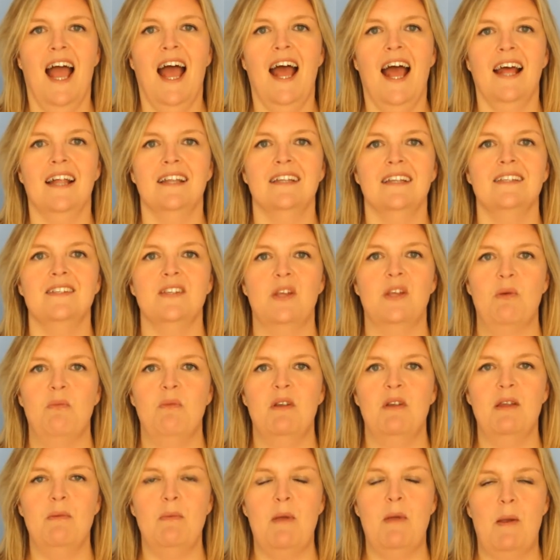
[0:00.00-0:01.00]
And so
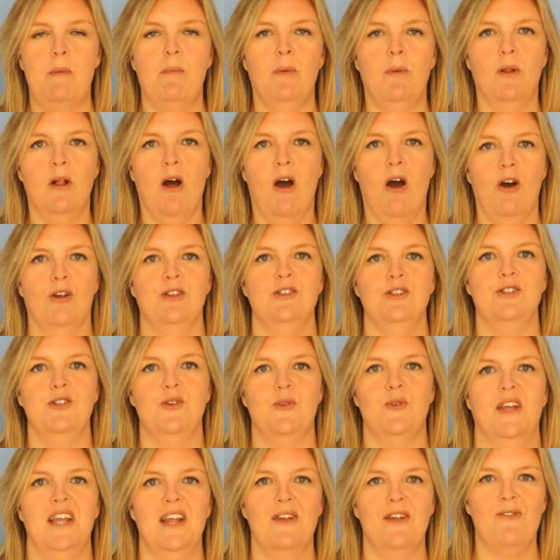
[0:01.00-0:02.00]
many people aren't doing